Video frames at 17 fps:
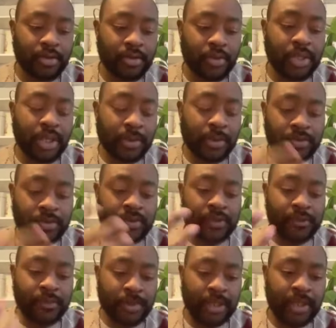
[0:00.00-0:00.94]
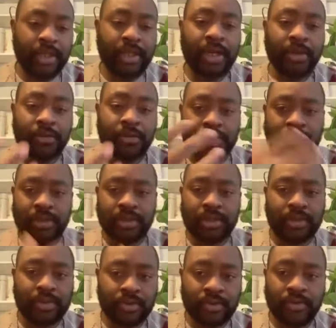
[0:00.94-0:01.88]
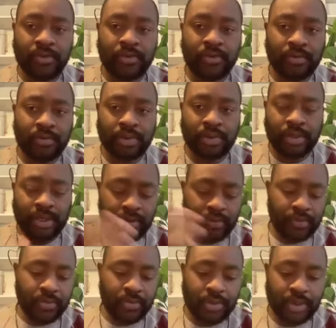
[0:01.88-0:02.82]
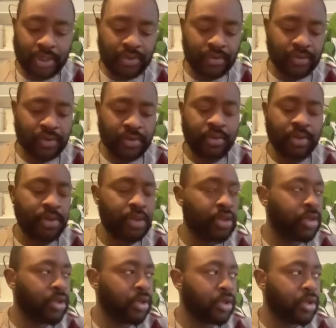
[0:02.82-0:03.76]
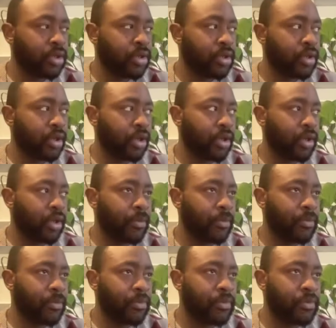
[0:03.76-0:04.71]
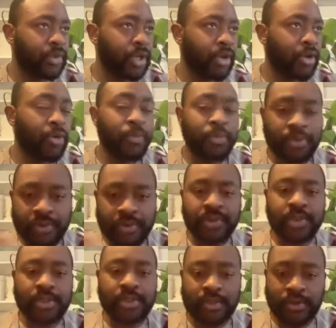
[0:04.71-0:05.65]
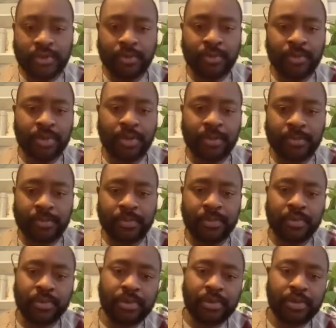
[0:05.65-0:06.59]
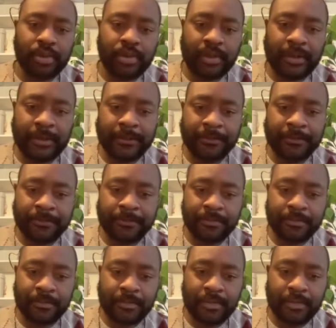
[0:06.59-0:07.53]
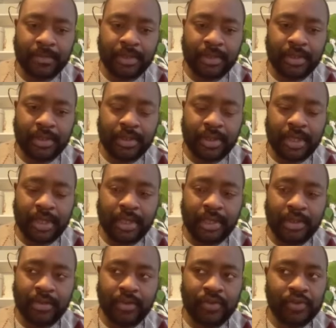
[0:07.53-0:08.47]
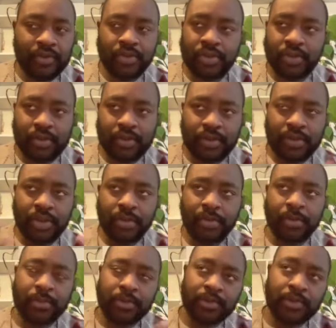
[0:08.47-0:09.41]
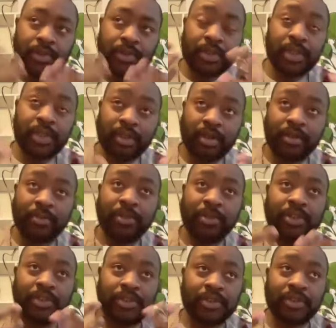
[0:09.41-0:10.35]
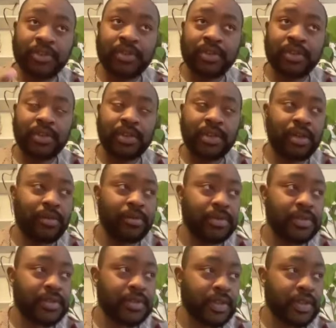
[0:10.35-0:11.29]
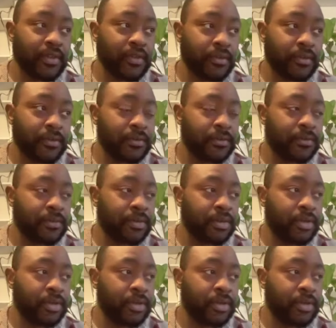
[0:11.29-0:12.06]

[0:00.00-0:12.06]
when you're able to speak a language in a new, in that new country, like opportunities open up, and it's not just job opportunities, I think, but it's just this sense of